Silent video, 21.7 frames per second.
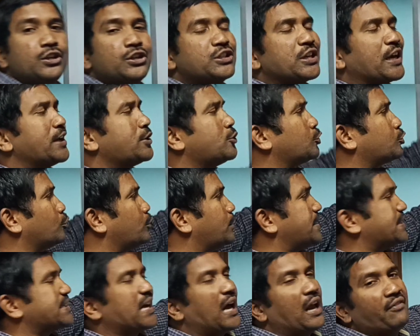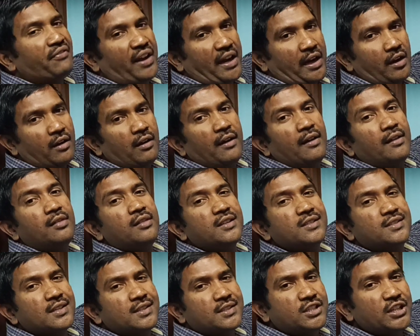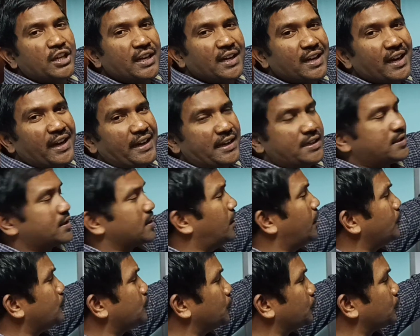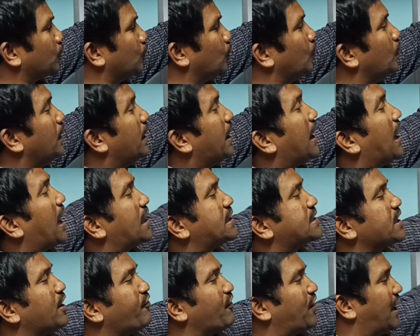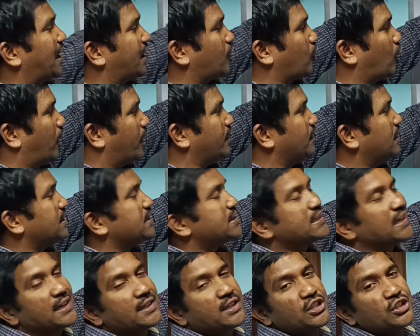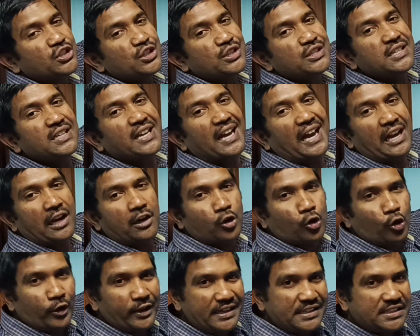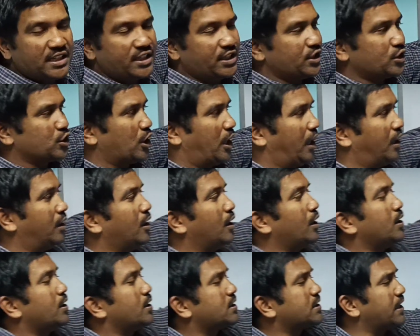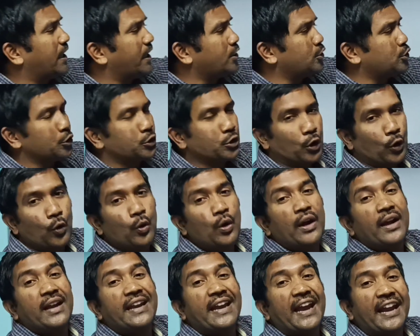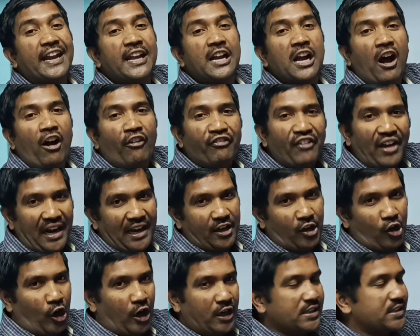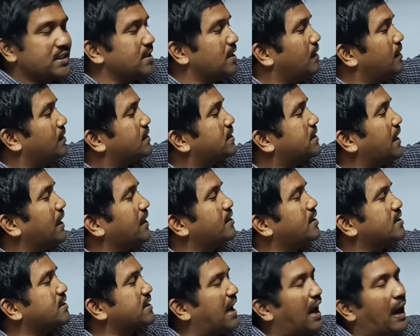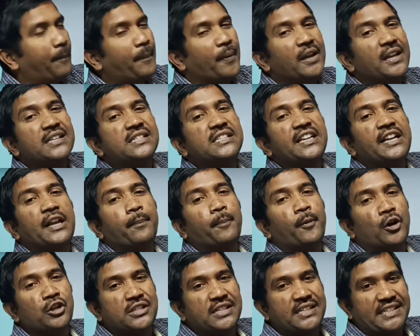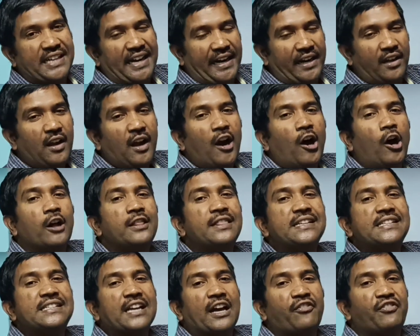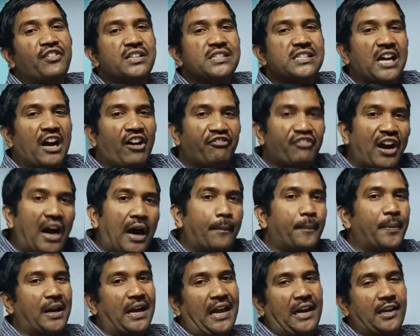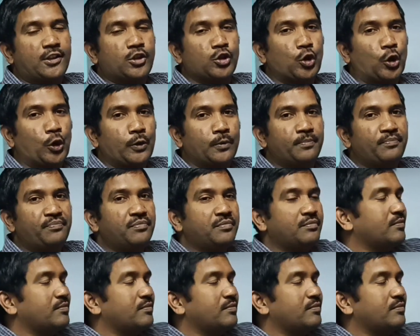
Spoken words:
So due to dissolving, this zinc is due to loss of electron. Sir, this zinc electrode is dissolved. Sir, due to gaining of electrons, sir, this copper is deposited on the surface of copper electrode.